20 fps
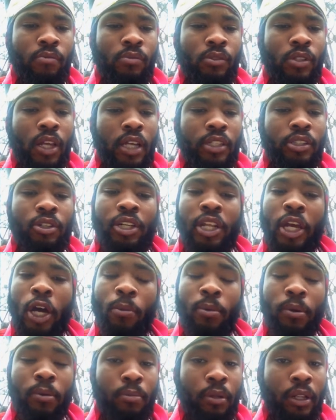Dr.
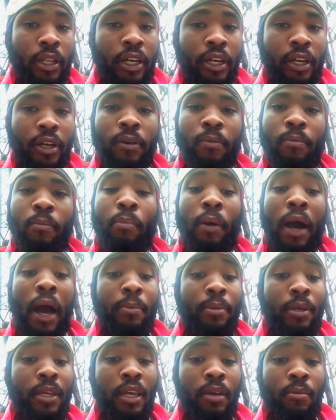Delbert Blair,
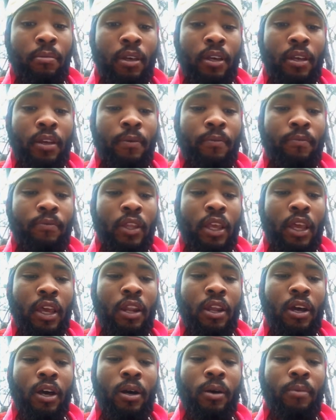Bobby Hemmett,
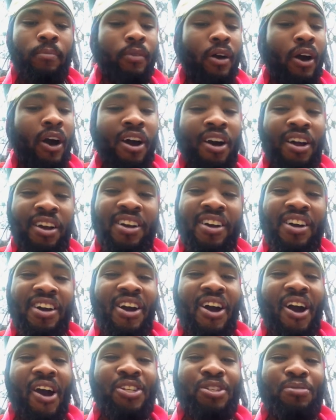and
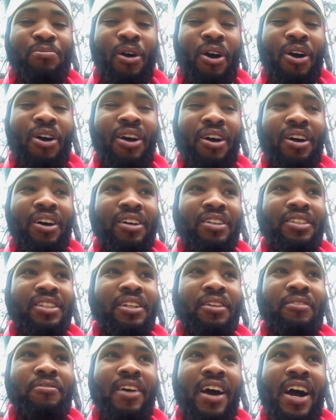the
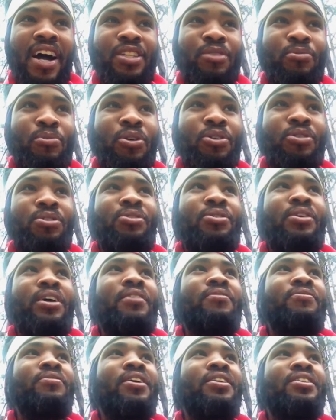divine spiritual
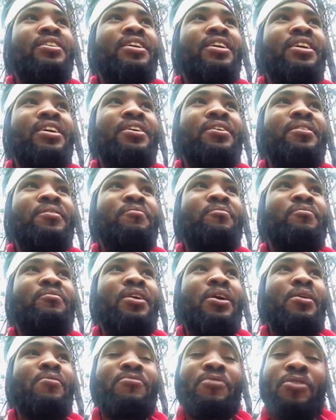grandfather,
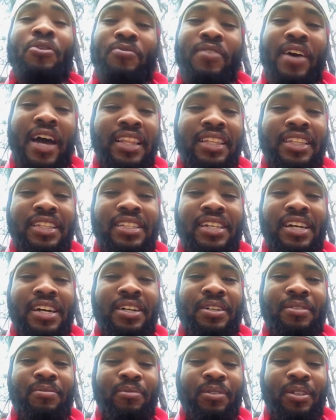Phil Valentine.